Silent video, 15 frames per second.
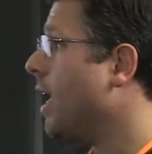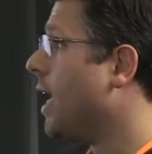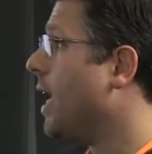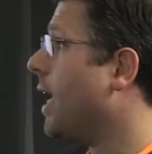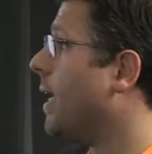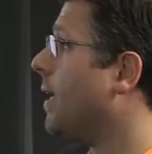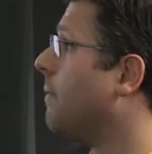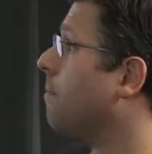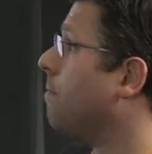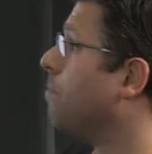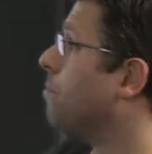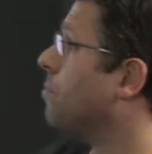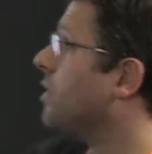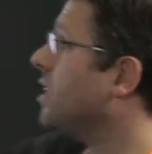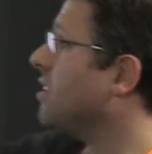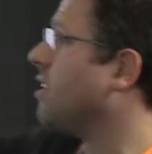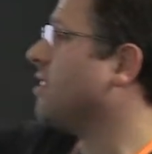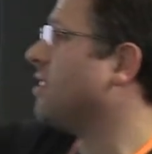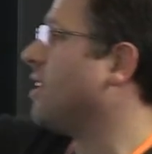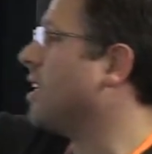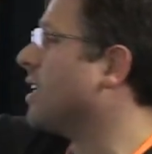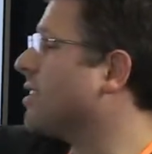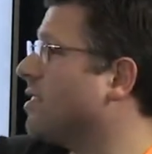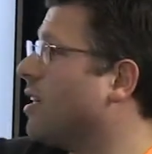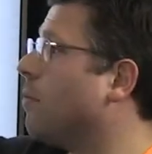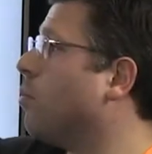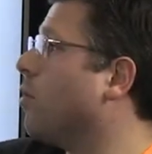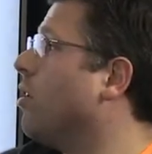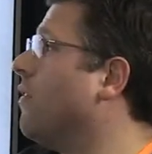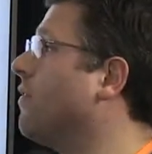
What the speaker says: And this is an example of